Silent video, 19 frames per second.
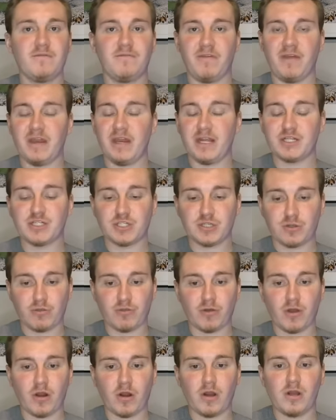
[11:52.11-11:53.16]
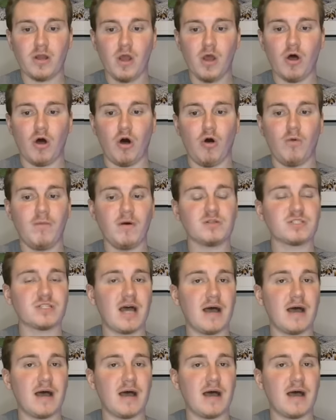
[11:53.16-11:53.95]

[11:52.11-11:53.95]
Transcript: finished third, almost